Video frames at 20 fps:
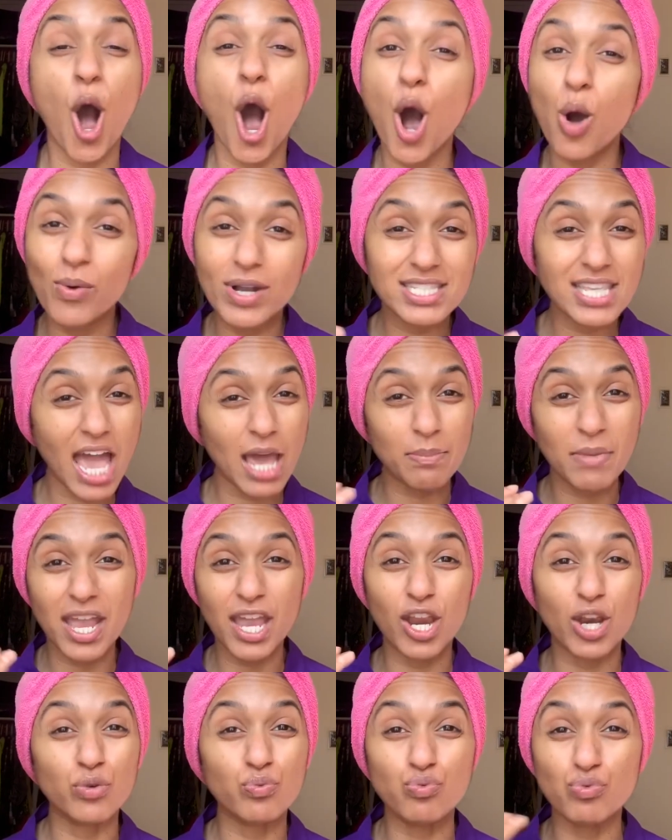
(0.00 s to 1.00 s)
always had my
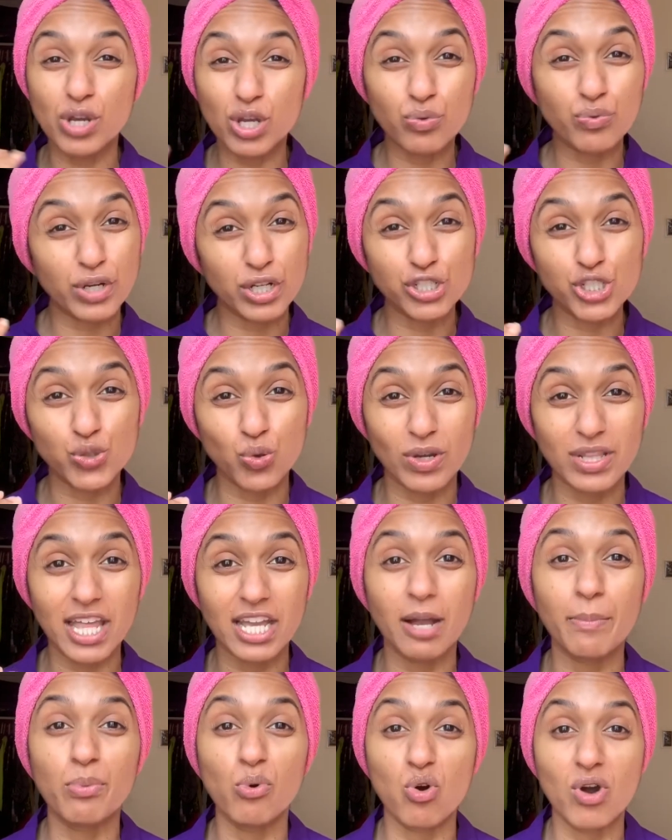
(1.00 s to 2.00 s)
hair real short like
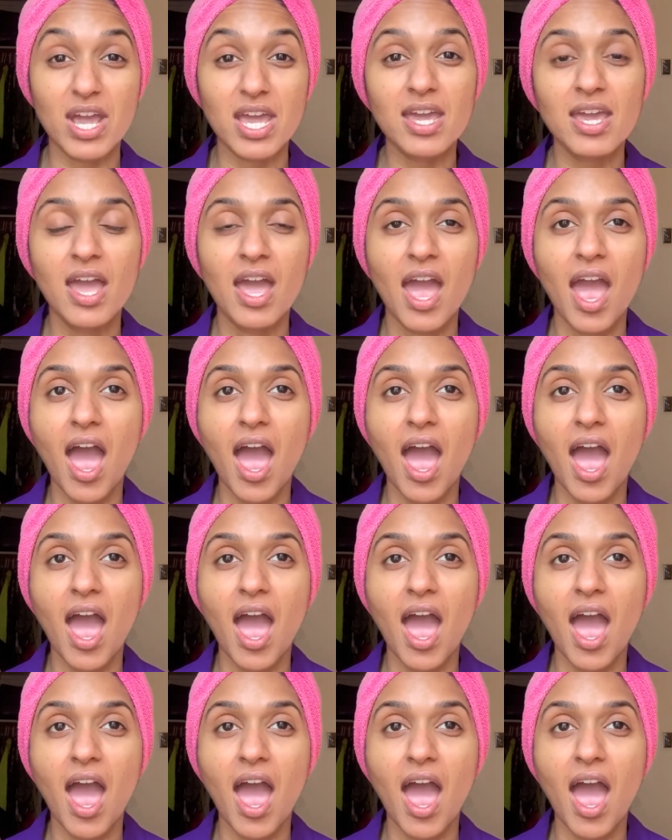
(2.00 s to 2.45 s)
a boy.